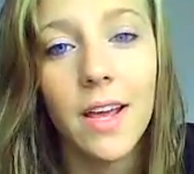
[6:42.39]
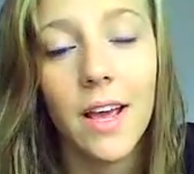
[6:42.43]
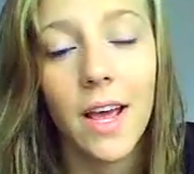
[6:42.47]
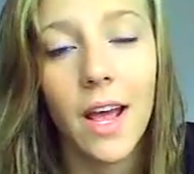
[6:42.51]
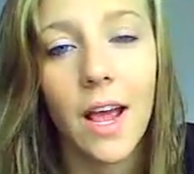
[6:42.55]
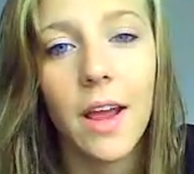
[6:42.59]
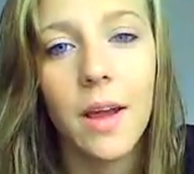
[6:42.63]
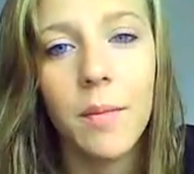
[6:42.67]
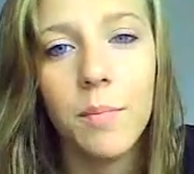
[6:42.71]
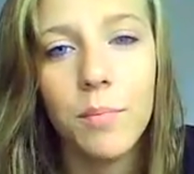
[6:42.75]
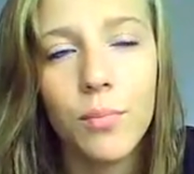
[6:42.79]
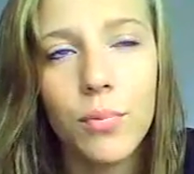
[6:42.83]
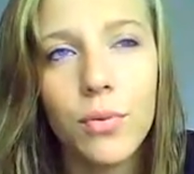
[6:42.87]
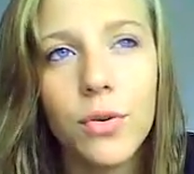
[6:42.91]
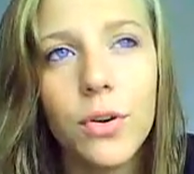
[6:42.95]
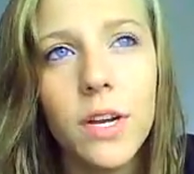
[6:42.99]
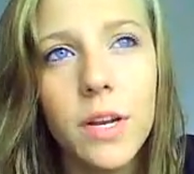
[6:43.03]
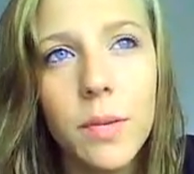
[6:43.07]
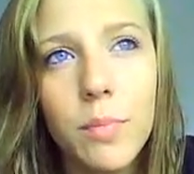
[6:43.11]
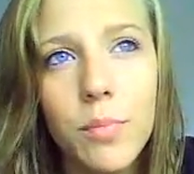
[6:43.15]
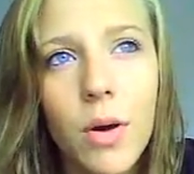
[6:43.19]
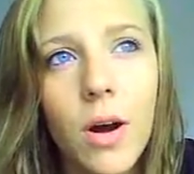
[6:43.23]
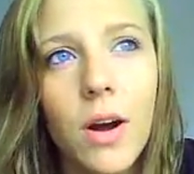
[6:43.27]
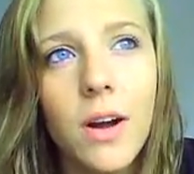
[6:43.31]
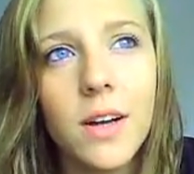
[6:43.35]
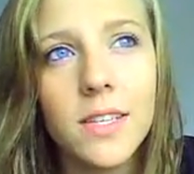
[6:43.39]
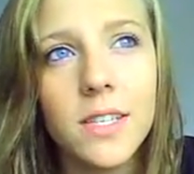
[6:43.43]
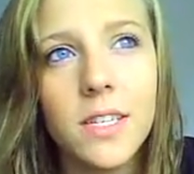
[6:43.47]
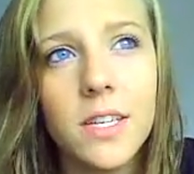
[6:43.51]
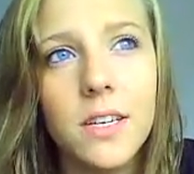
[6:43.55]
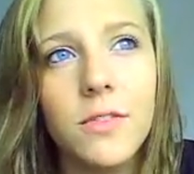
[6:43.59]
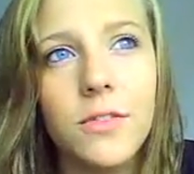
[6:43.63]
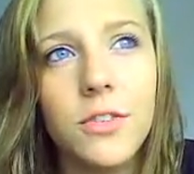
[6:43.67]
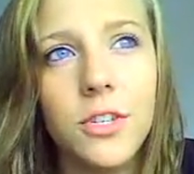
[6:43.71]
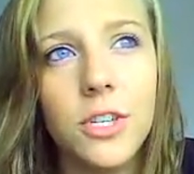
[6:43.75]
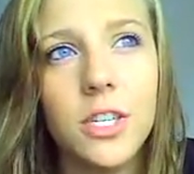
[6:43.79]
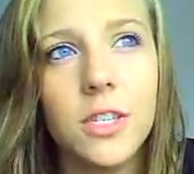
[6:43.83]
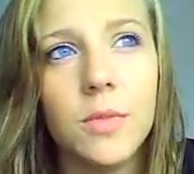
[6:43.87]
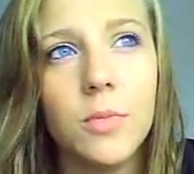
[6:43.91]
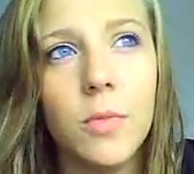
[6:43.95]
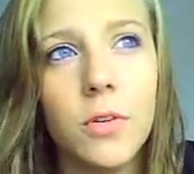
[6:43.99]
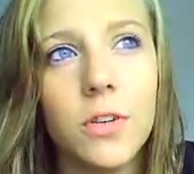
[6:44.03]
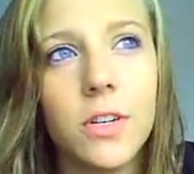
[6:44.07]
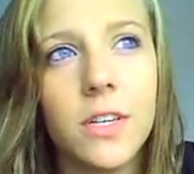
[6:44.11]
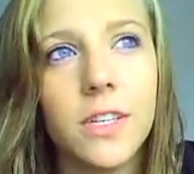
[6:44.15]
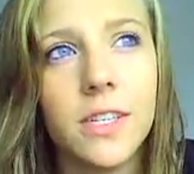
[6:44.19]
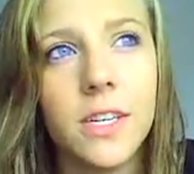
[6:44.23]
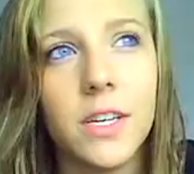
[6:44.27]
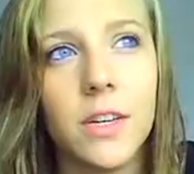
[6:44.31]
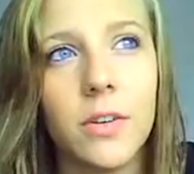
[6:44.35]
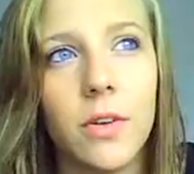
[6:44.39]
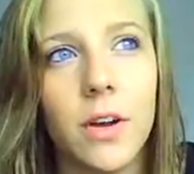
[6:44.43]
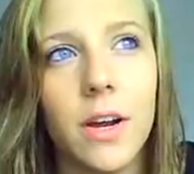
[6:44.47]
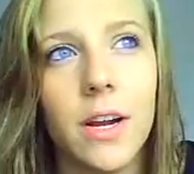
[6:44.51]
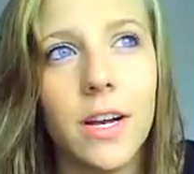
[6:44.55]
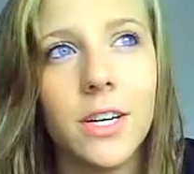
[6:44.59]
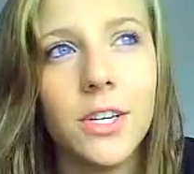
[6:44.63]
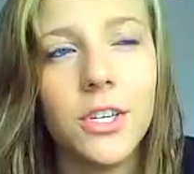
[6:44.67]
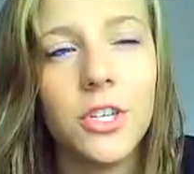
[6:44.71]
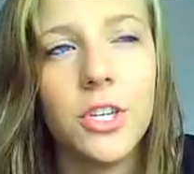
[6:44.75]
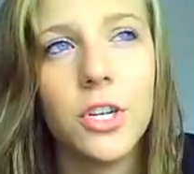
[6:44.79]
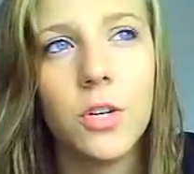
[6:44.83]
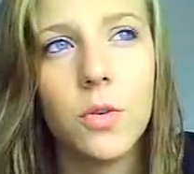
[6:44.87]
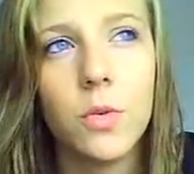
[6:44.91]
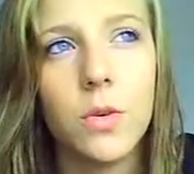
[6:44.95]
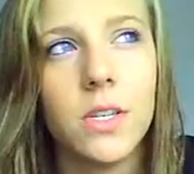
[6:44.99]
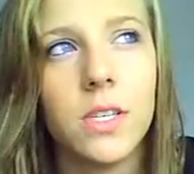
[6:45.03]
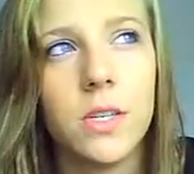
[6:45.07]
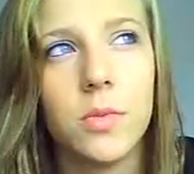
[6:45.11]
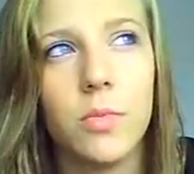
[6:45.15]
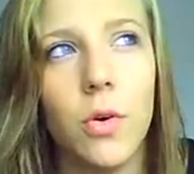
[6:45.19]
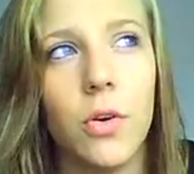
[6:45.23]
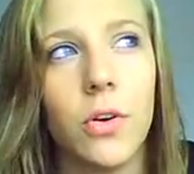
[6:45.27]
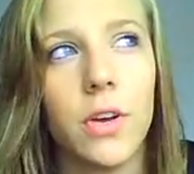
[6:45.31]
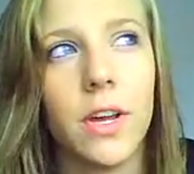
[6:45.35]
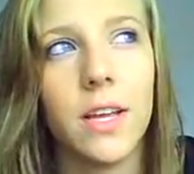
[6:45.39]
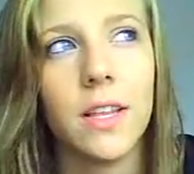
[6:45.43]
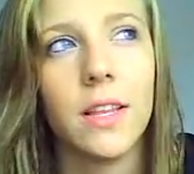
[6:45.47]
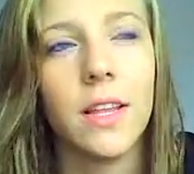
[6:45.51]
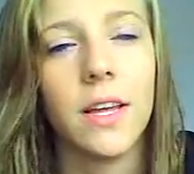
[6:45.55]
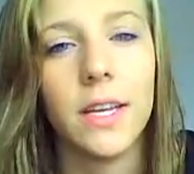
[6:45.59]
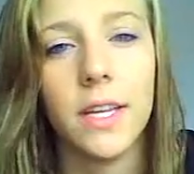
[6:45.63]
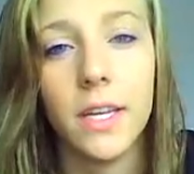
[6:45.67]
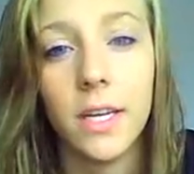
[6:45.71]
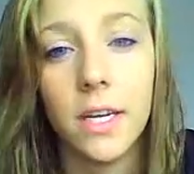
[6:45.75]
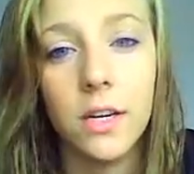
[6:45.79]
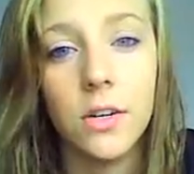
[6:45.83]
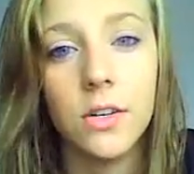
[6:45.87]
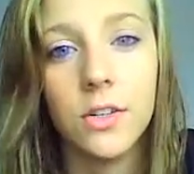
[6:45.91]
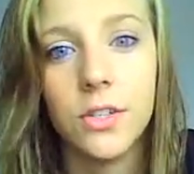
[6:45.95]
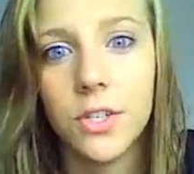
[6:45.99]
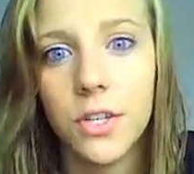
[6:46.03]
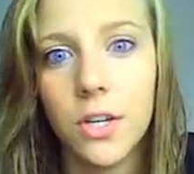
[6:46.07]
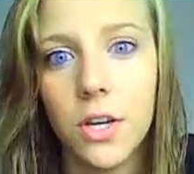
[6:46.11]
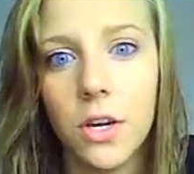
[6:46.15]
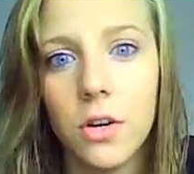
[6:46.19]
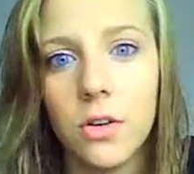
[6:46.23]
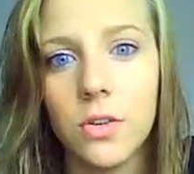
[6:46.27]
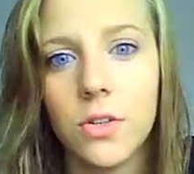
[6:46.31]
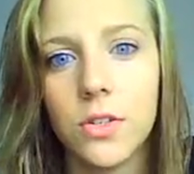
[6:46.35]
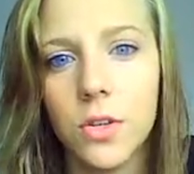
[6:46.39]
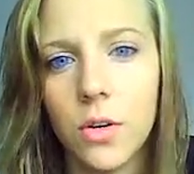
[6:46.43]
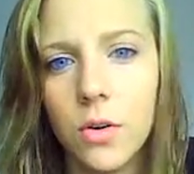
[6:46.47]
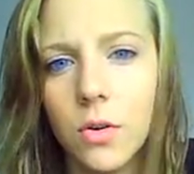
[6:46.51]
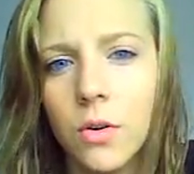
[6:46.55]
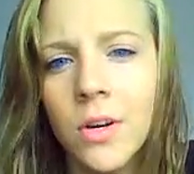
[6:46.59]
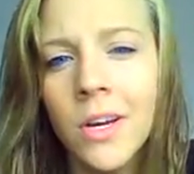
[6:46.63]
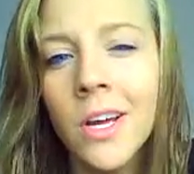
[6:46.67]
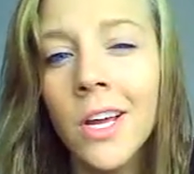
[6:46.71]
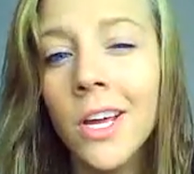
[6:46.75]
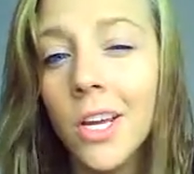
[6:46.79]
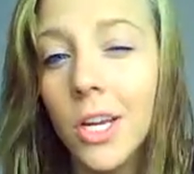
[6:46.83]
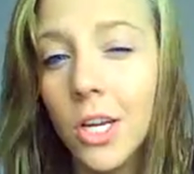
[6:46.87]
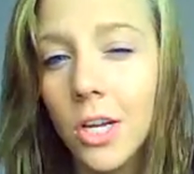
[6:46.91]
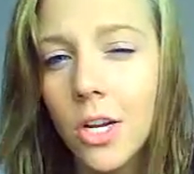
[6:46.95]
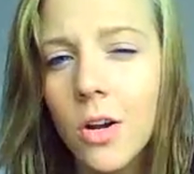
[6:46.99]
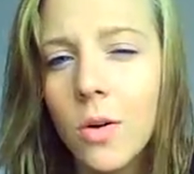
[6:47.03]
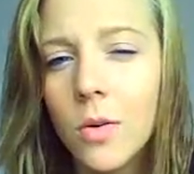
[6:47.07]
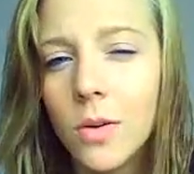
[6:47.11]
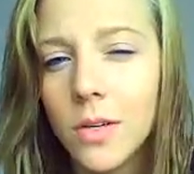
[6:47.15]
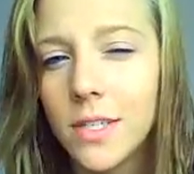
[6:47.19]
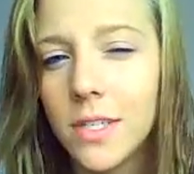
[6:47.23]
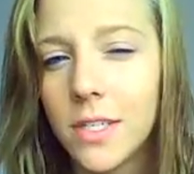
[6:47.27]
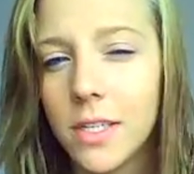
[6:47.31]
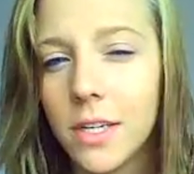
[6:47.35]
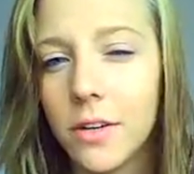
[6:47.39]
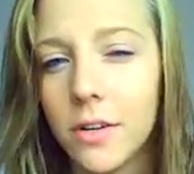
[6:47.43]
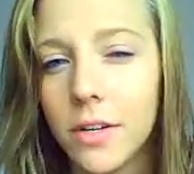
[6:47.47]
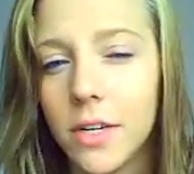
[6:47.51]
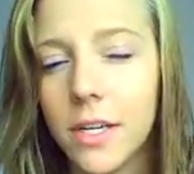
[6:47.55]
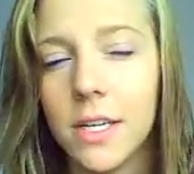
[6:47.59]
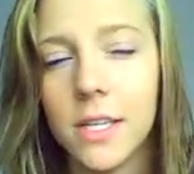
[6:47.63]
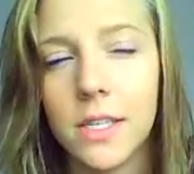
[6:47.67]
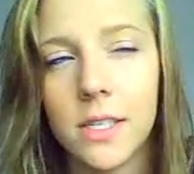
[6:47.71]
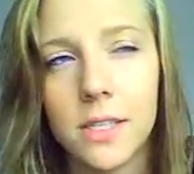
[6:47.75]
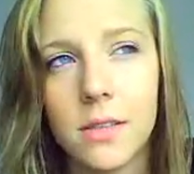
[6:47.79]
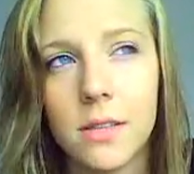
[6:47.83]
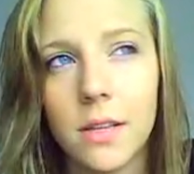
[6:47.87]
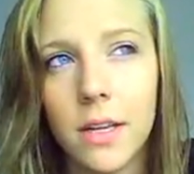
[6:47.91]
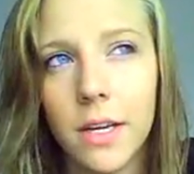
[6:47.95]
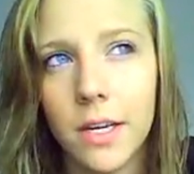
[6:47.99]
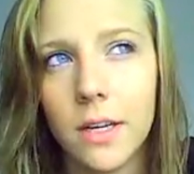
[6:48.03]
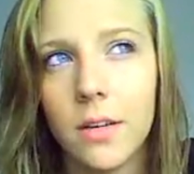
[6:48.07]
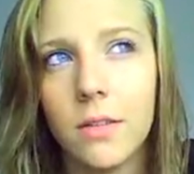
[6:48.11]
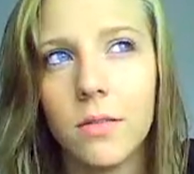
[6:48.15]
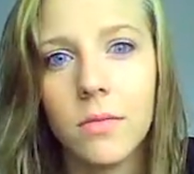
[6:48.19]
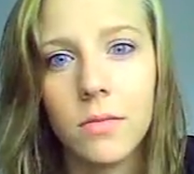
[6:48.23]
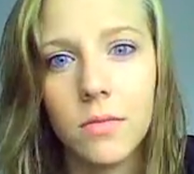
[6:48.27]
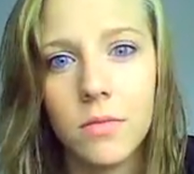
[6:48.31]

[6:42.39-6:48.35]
I am pretty positive she smoked a cigarette, and she quit smoking like years ago. So you know it's serious, like.